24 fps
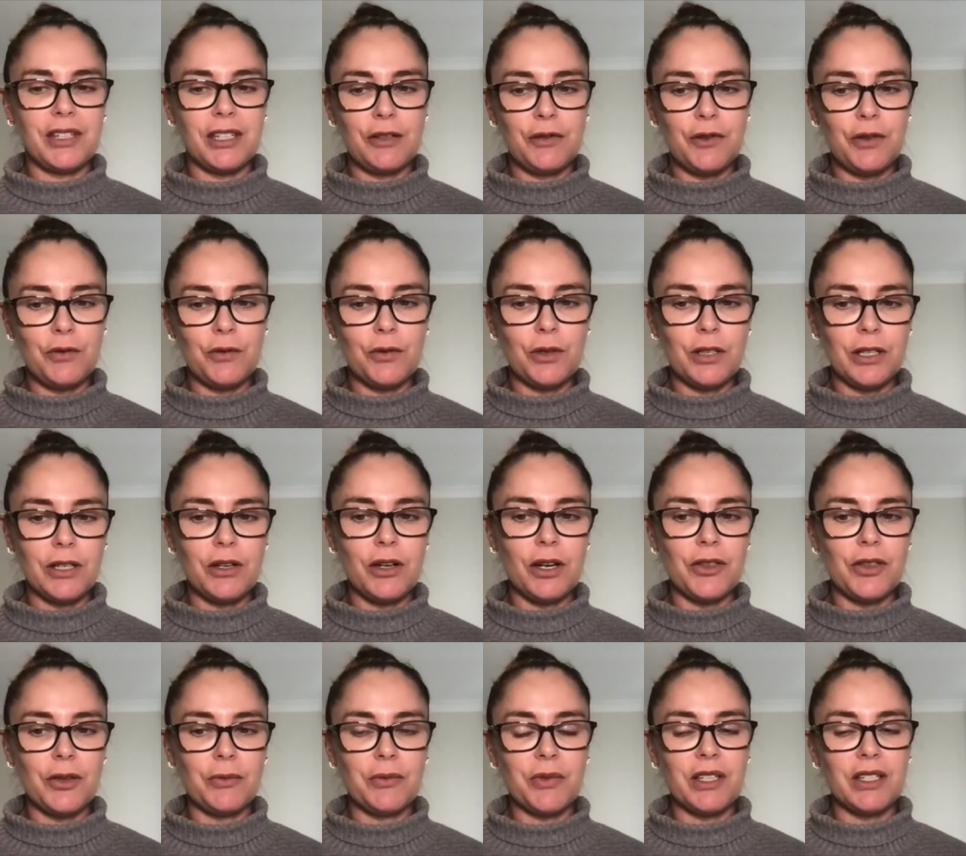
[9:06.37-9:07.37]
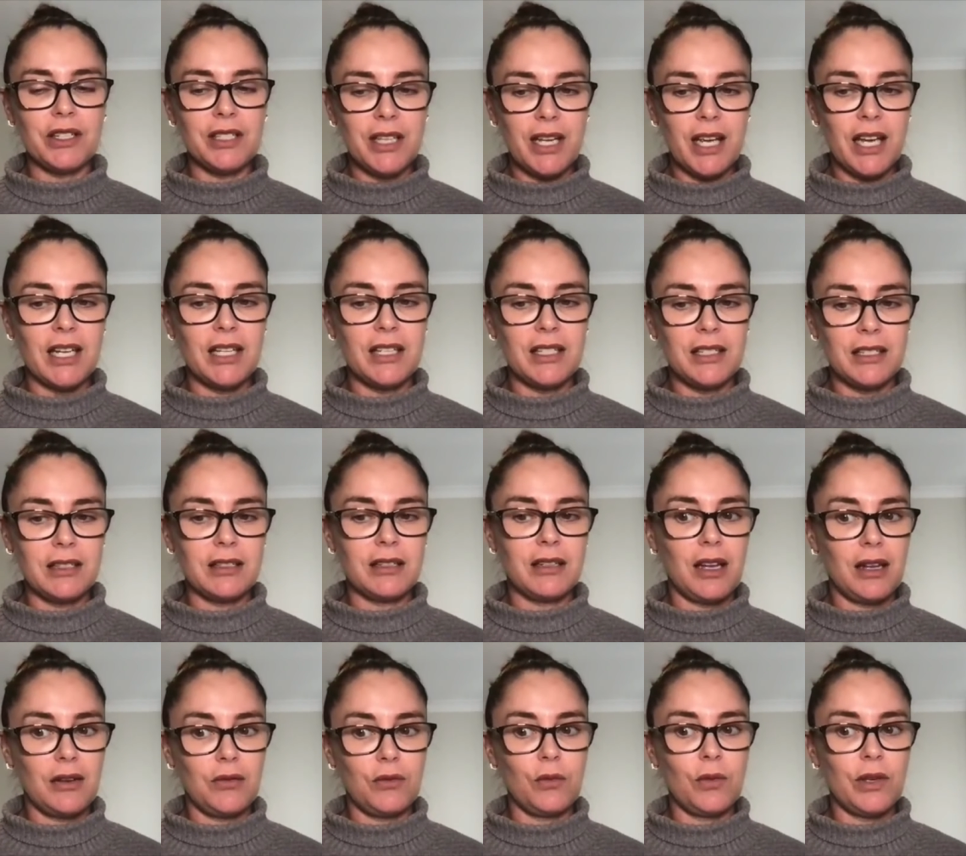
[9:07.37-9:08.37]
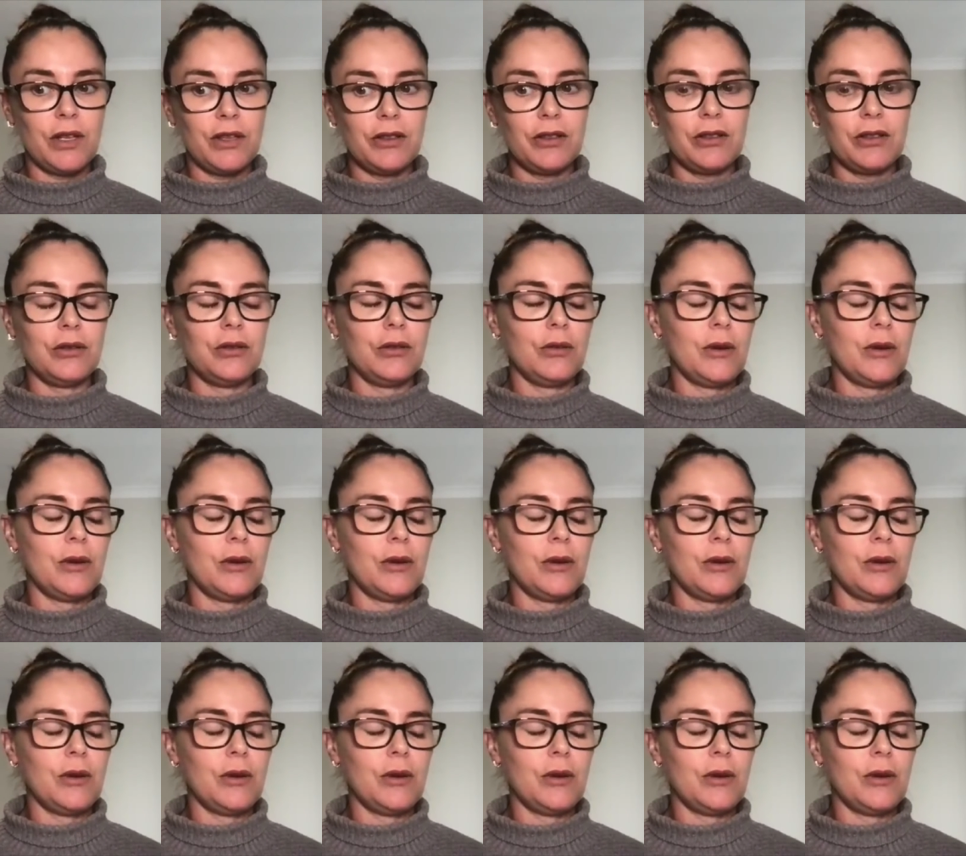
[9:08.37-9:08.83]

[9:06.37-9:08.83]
if you've really got them contained and with you